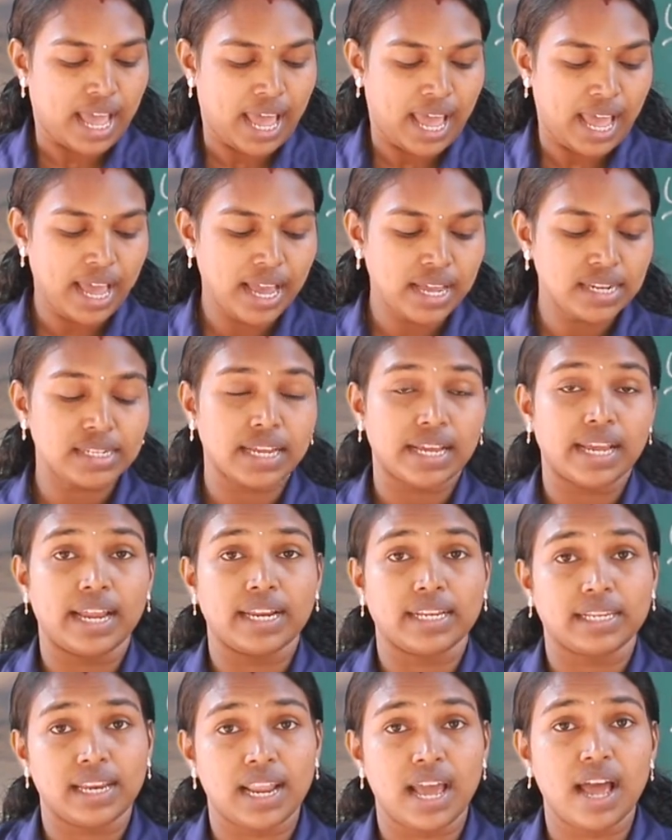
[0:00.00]
And
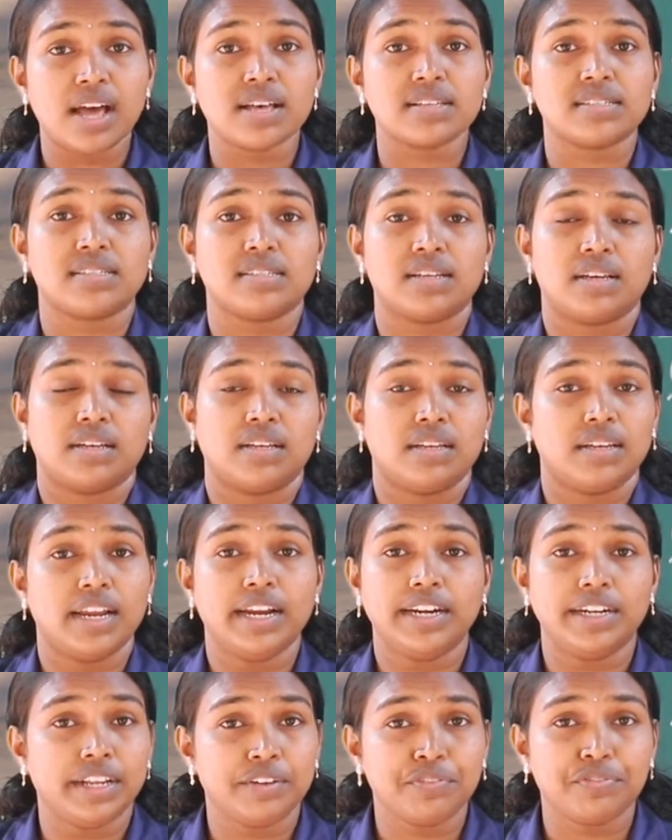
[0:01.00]
at last, in
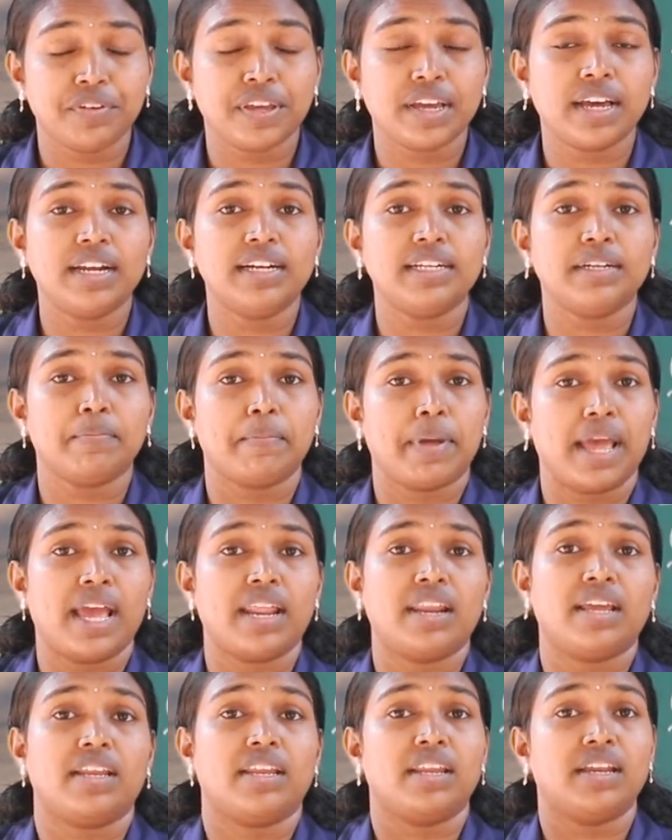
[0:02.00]
a difficult
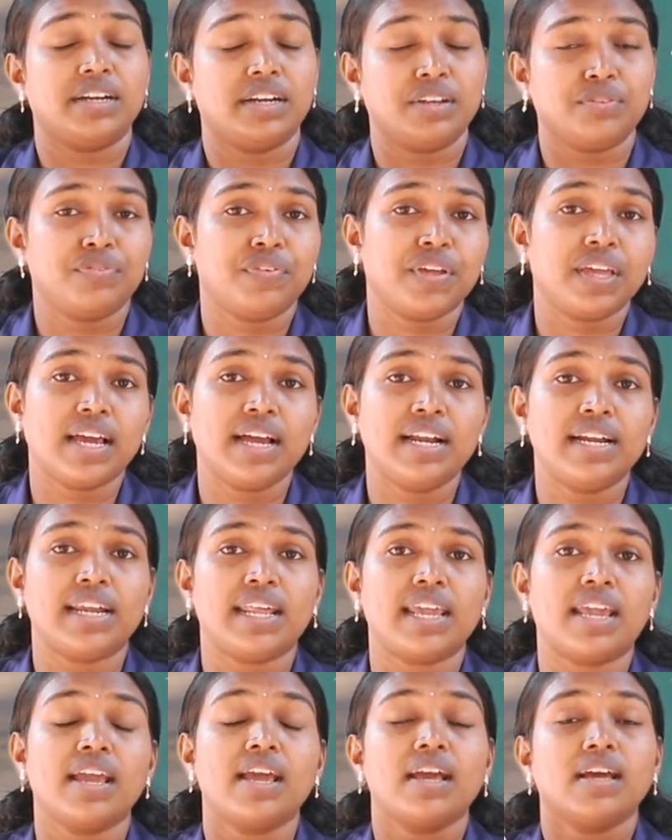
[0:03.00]
manner, in a
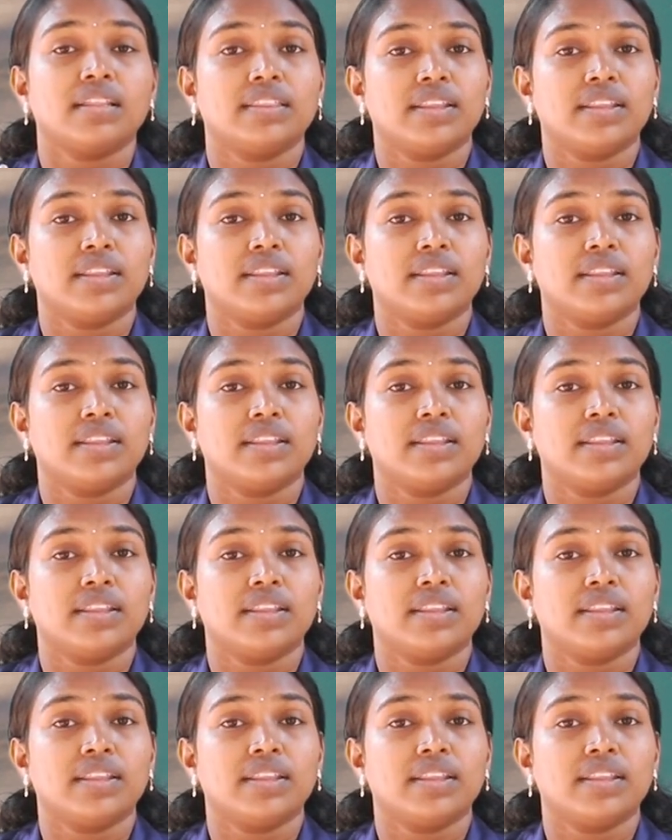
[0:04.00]
difficulty,